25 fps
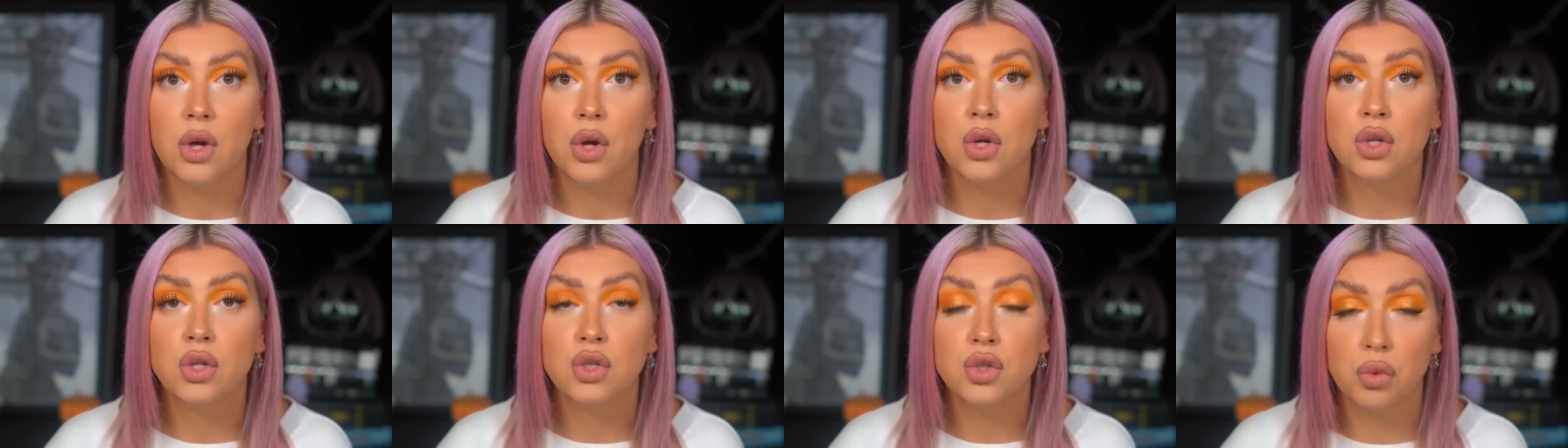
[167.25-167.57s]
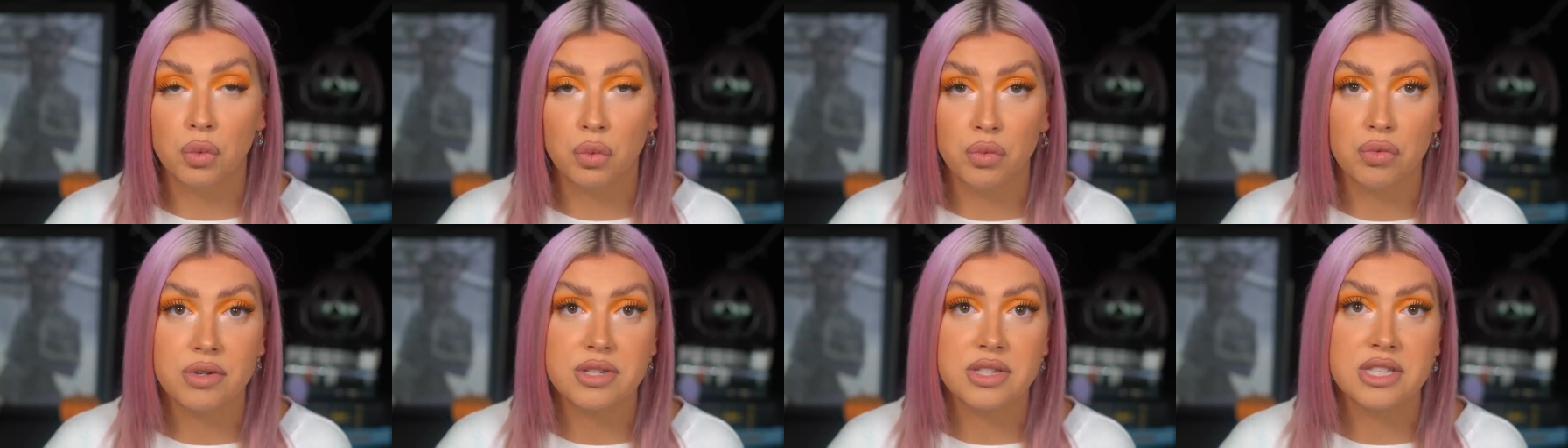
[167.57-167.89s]
who
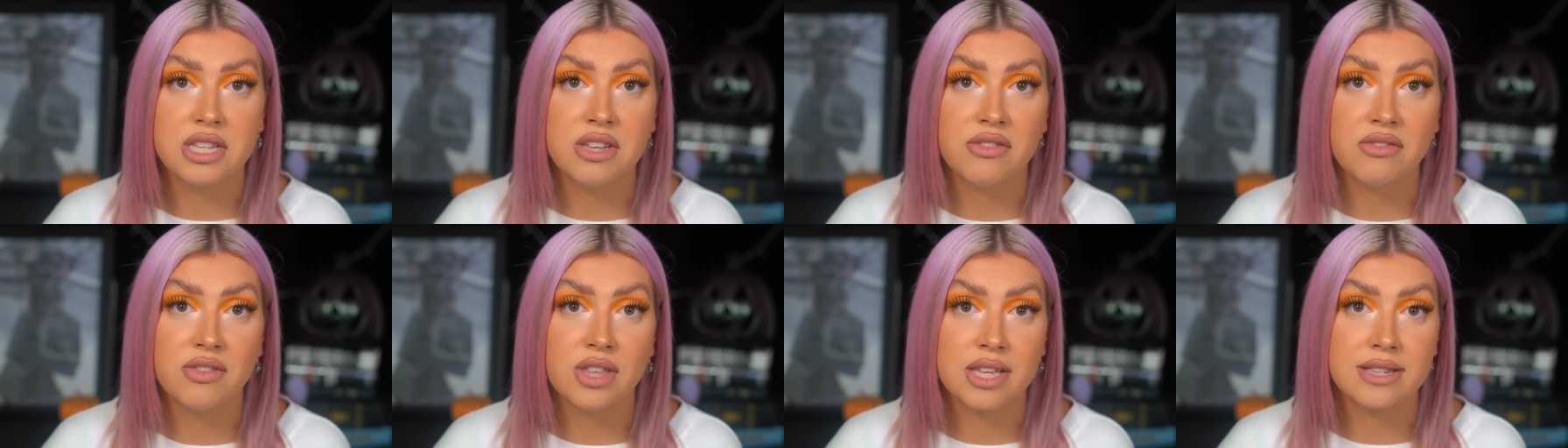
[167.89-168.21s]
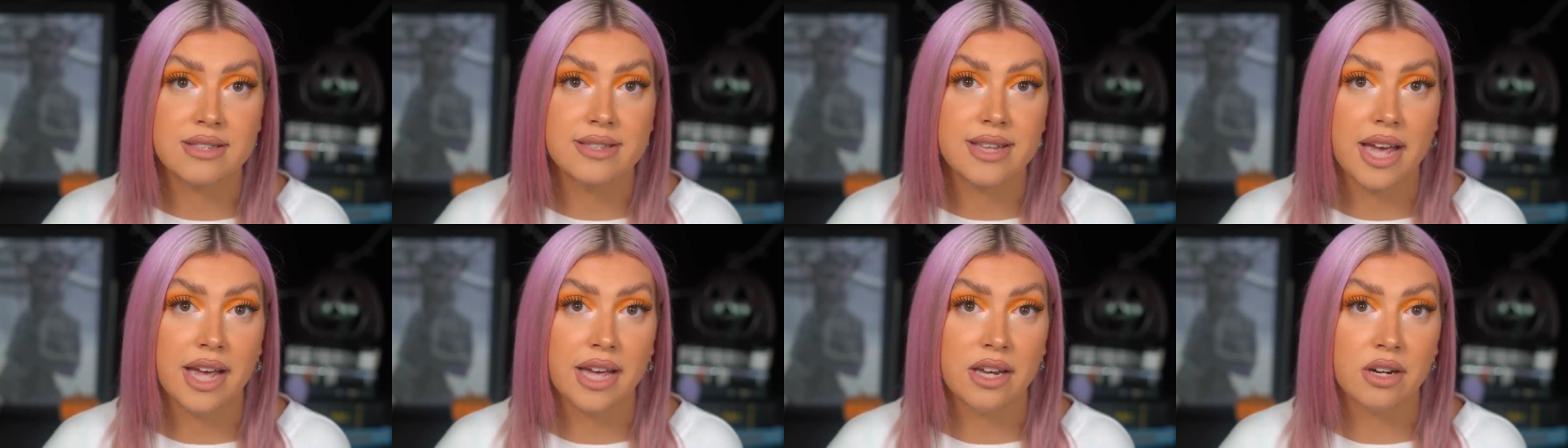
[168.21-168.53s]
don't receive
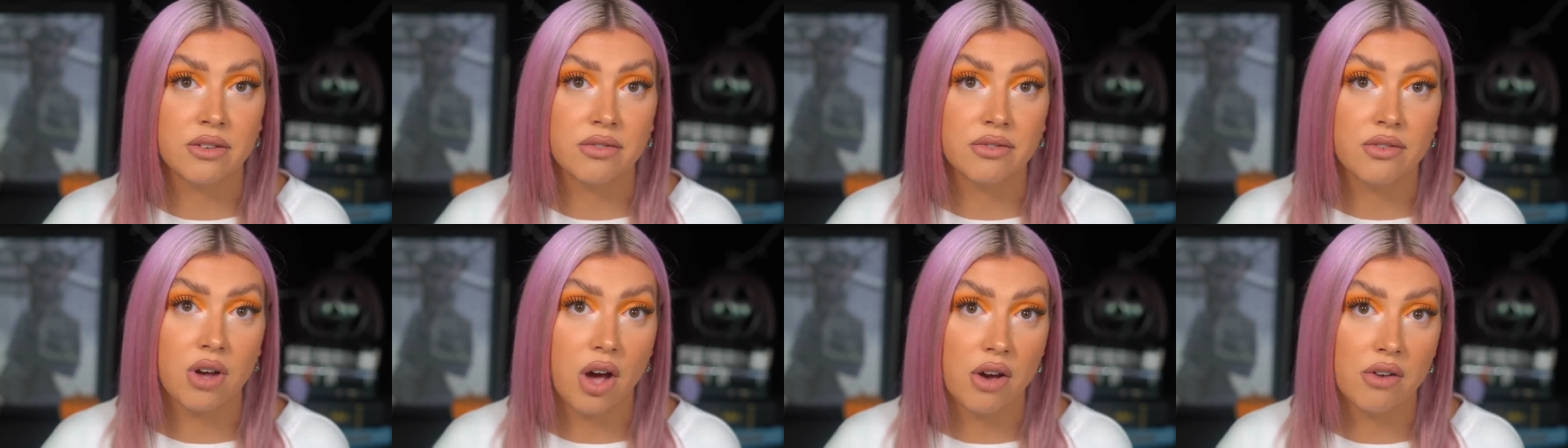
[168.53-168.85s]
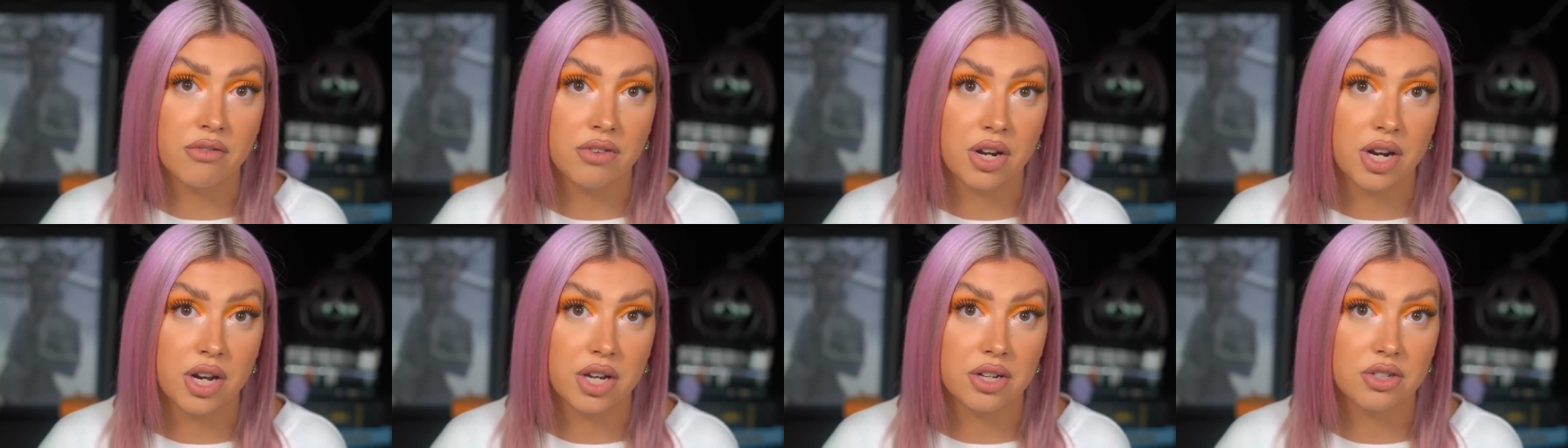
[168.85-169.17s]
this kind of
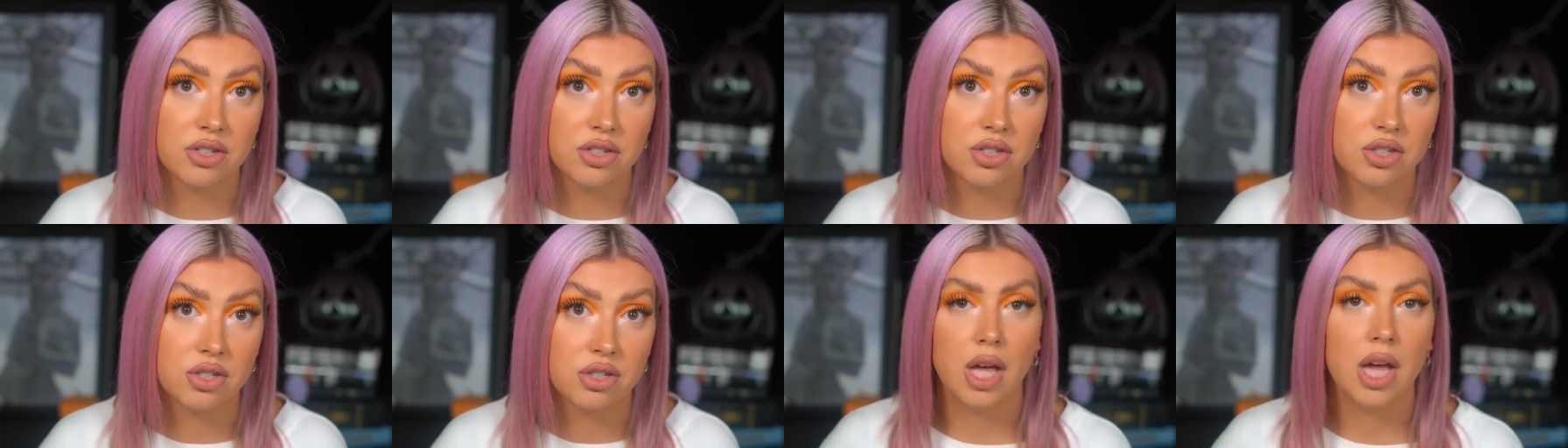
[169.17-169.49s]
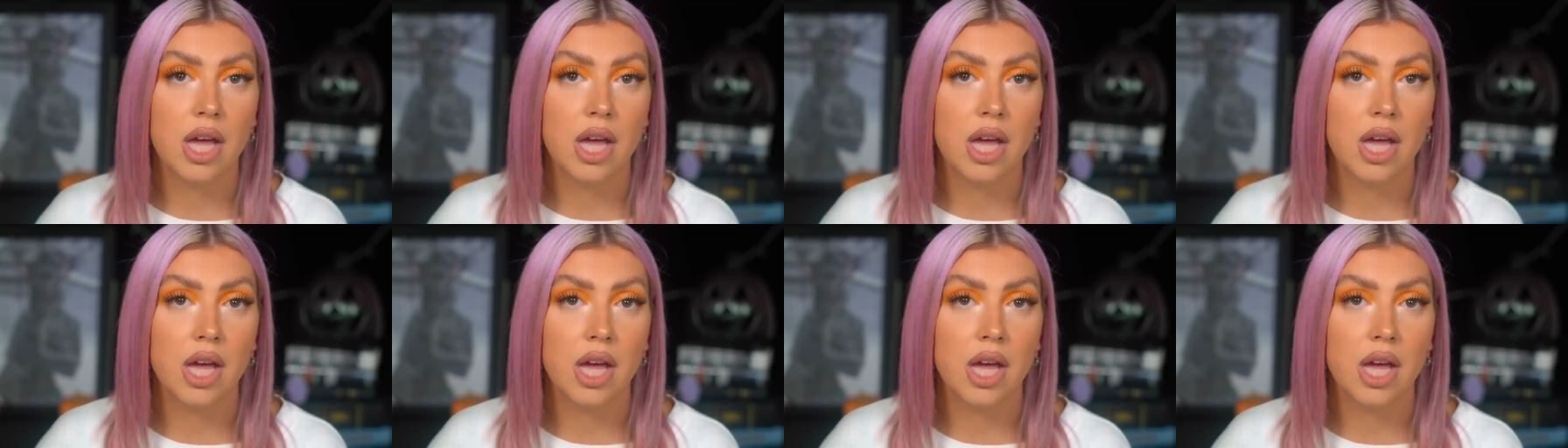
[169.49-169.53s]
coverage.